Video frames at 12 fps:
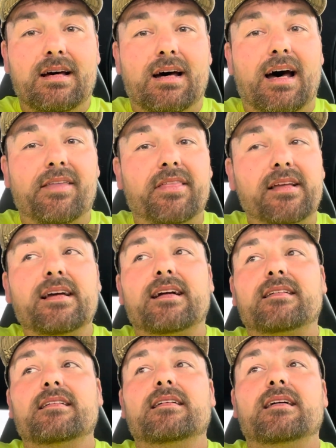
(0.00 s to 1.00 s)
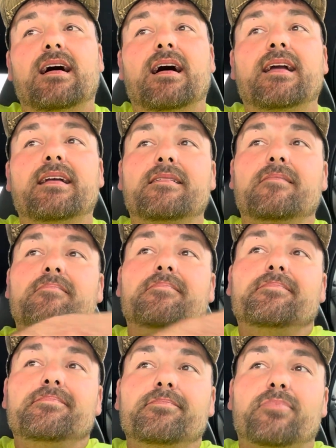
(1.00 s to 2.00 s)
I think I
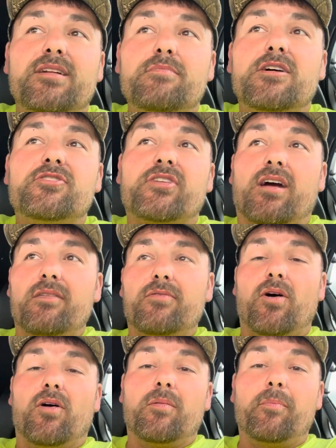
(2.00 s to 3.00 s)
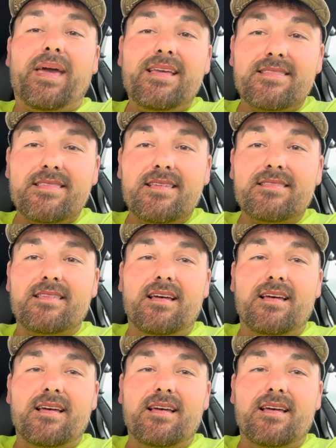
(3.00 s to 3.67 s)
pretty much covered all the bases.